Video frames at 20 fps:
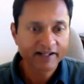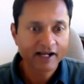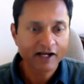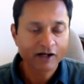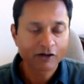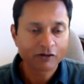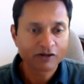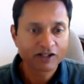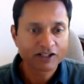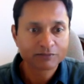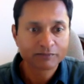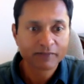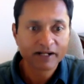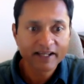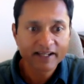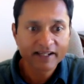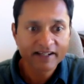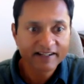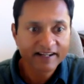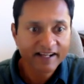now is
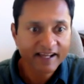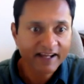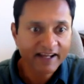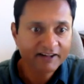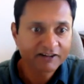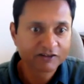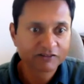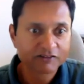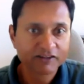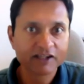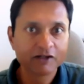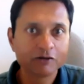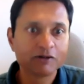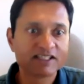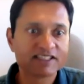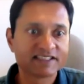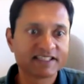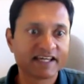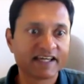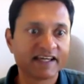bringing cricket to the
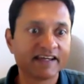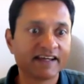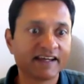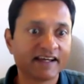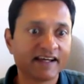USA.